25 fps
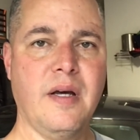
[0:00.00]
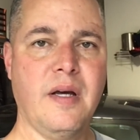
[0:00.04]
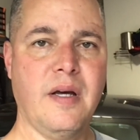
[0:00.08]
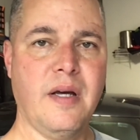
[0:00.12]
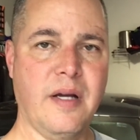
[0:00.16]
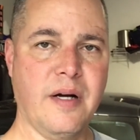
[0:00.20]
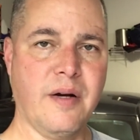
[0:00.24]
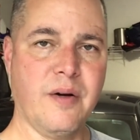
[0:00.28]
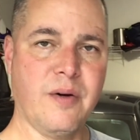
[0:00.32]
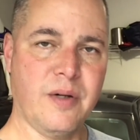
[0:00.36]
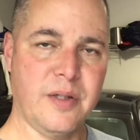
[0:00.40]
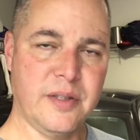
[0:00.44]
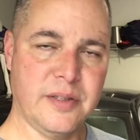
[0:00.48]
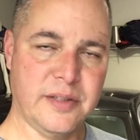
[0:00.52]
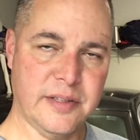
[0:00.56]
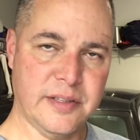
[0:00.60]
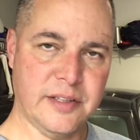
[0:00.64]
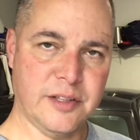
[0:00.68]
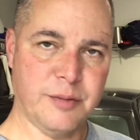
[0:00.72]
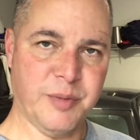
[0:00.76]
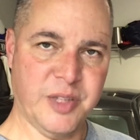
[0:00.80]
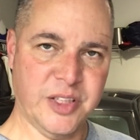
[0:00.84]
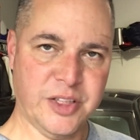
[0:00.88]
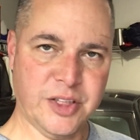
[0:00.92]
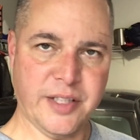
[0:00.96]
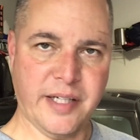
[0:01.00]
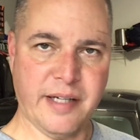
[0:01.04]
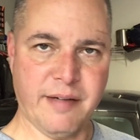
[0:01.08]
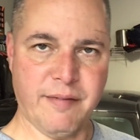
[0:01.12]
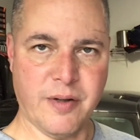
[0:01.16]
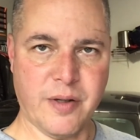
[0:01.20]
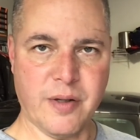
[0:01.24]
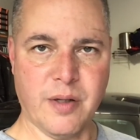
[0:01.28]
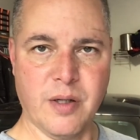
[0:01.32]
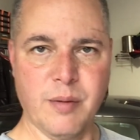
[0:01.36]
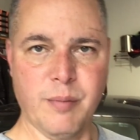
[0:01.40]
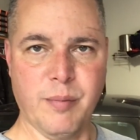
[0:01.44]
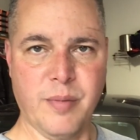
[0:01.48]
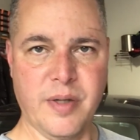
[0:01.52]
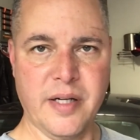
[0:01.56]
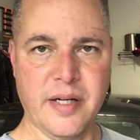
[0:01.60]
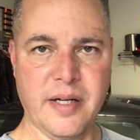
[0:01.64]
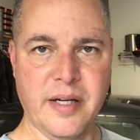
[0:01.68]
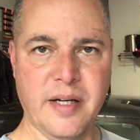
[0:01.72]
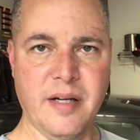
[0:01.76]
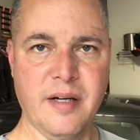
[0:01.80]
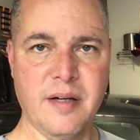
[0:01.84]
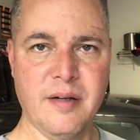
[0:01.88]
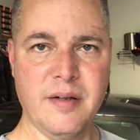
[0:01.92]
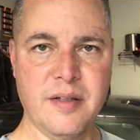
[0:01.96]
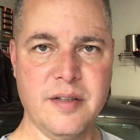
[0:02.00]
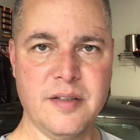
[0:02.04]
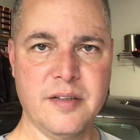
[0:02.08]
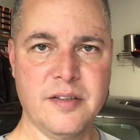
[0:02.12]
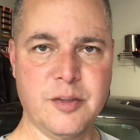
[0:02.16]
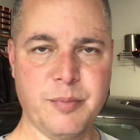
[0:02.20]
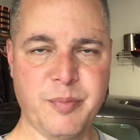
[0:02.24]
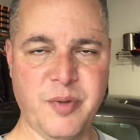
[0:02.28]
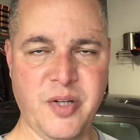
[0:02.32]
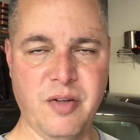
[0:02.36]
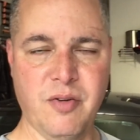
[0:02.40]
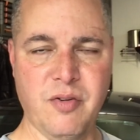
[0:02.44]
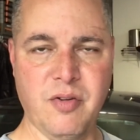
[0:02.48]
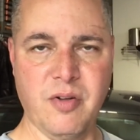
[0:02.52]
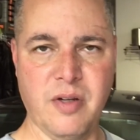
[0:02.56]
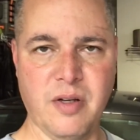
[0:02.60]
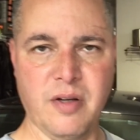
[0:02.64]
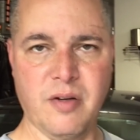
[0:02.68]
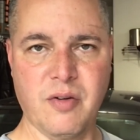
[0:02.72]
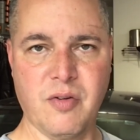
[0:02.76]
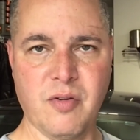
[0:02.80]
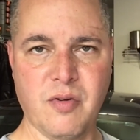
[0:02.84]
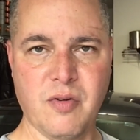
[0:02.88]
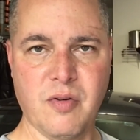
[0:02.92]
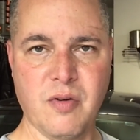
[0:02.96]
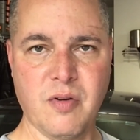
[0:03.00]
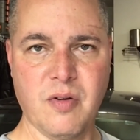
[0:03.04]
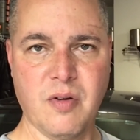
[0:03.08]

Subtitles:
and caused this much havoc on my Speed 6.